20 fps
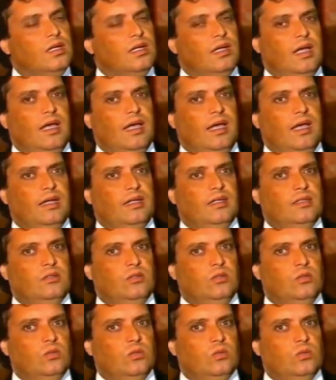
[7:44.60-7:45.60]
and
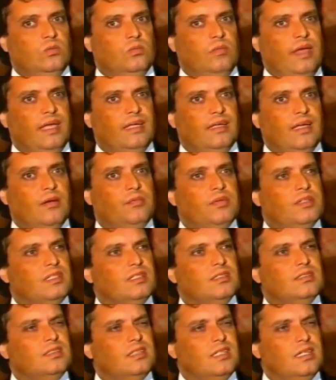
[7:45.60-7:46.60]
to make
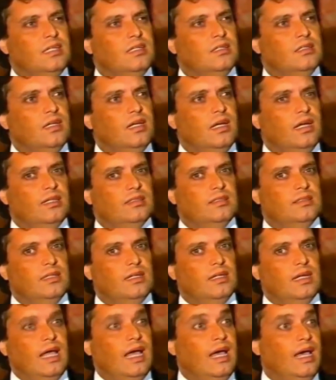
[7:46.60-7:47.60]
everything seen as a
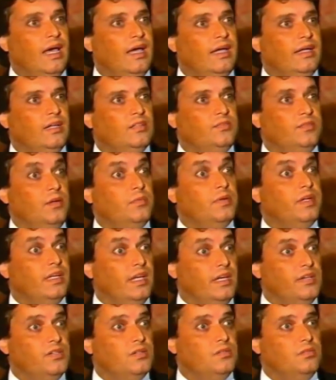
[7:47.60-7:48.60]
lie, as
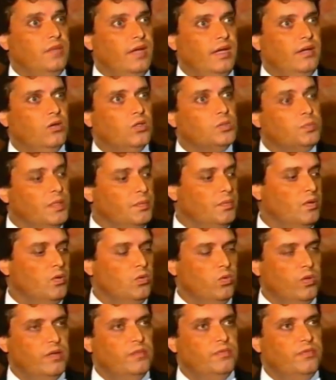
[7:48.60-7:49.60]
fabrication by those people who
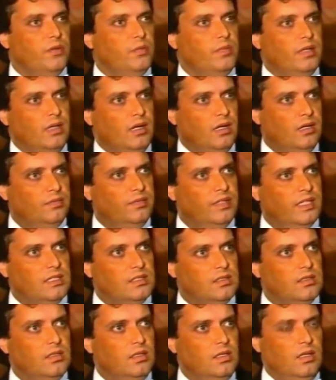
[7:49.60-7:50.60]
were informing all of
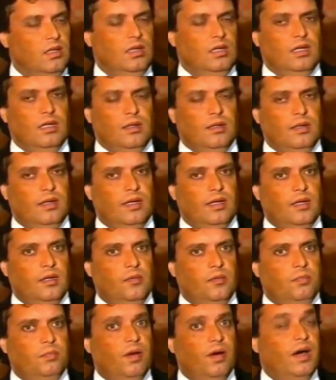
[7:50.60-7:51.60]
this.
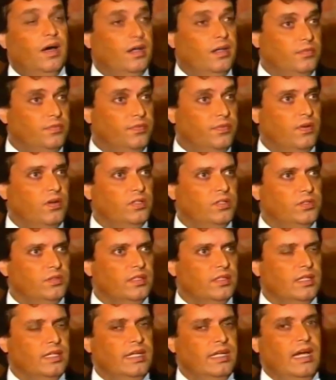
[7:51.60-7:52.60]
But
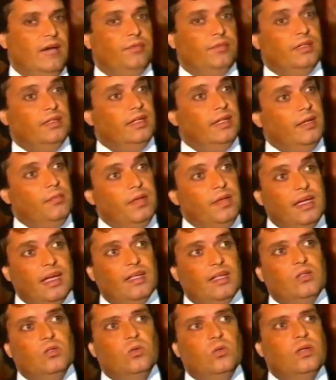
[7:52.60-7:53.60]
fortunately, after they
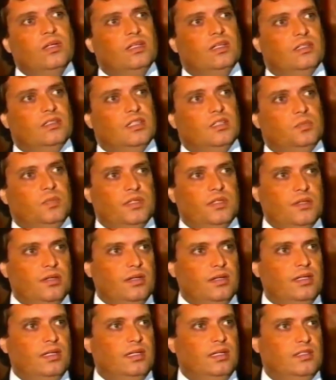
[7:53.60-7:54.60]
began doing this,
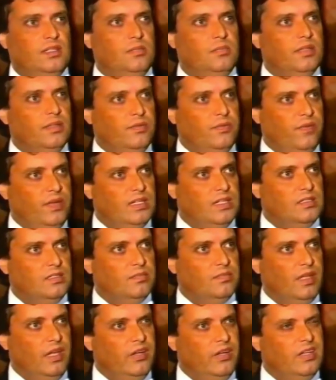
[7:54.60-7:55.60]
especially the Civil Defense
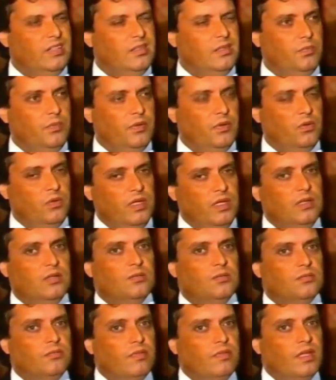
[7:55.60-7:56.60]
Agency in Puerto
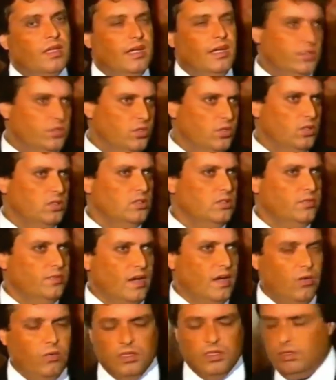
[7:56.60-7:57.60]
Rico, a source of
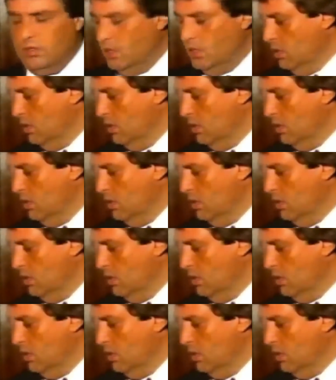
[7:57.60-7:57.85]
ours